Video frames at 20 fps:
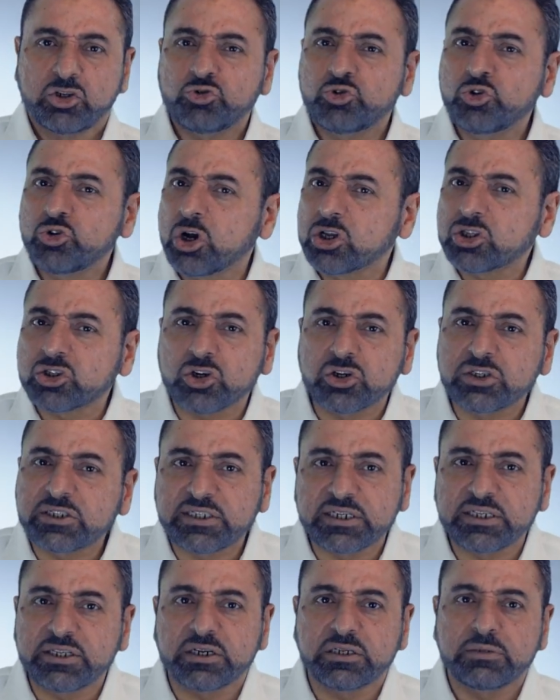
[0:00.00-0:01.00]
Do not
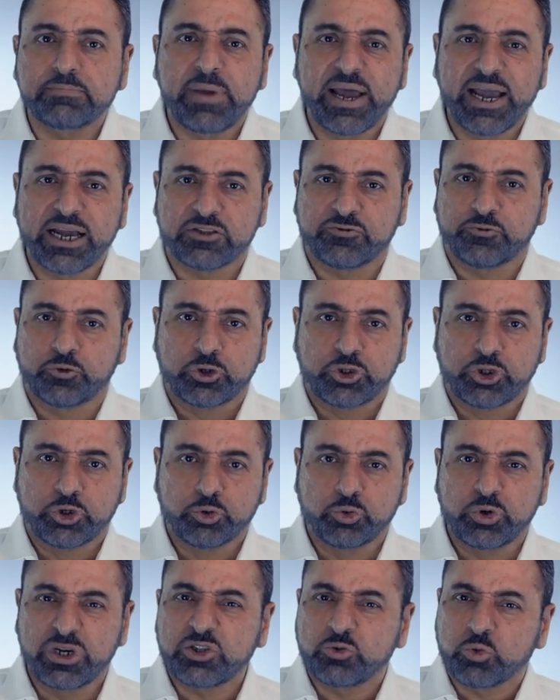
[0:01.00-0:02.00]
consider it bad for
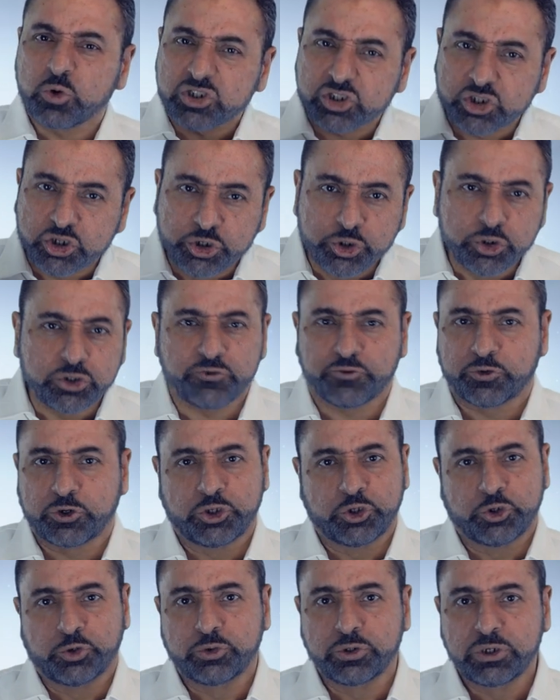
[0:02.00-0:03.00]
you, it was good for
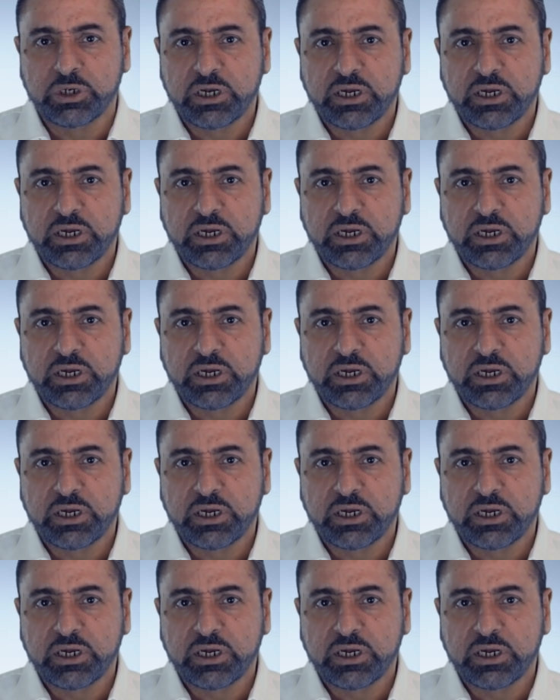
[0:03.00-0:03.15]
you.